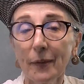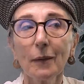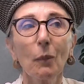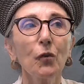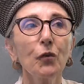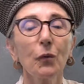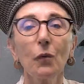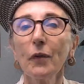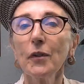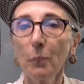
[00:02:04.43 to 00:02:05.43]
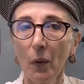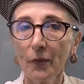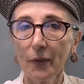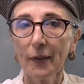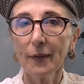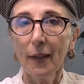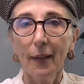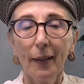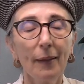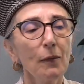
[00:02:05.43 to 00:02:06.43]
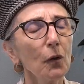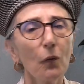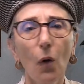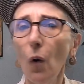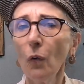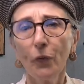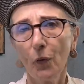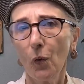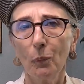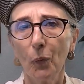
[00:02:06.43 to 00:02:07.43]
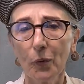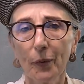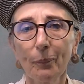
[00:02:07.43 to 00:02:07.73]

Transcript: emotional responses, and your overall mood.